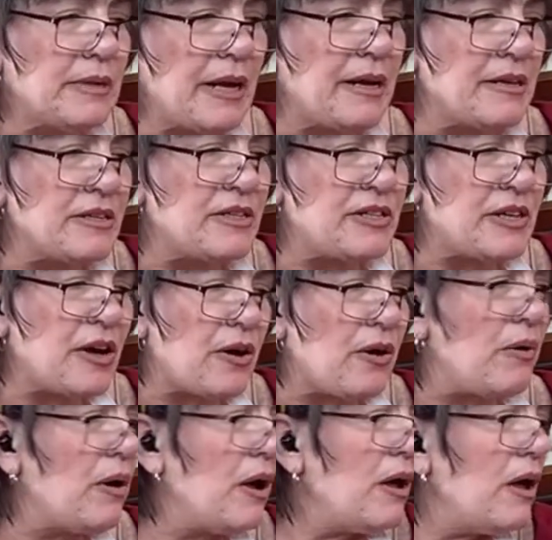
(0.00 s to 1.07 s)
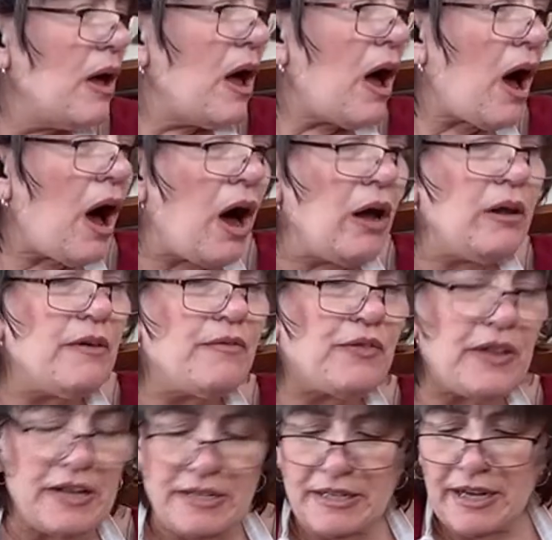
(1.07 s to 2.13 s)
And so all of
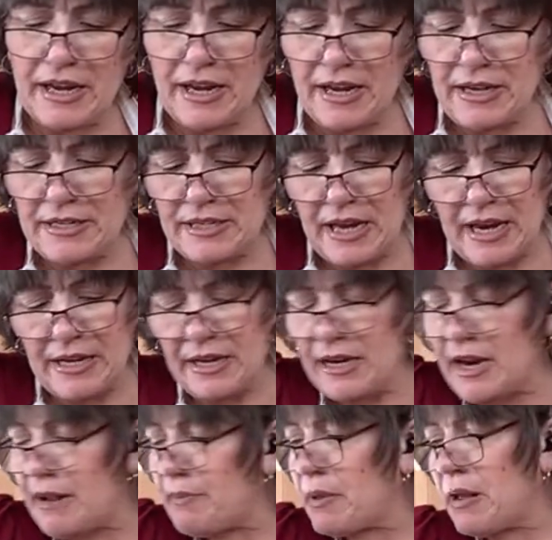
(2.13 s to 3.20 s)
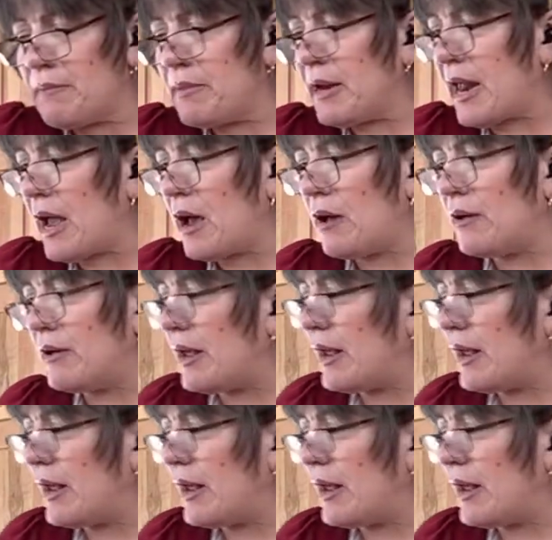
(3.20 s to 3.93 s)
these kids ended up coming out,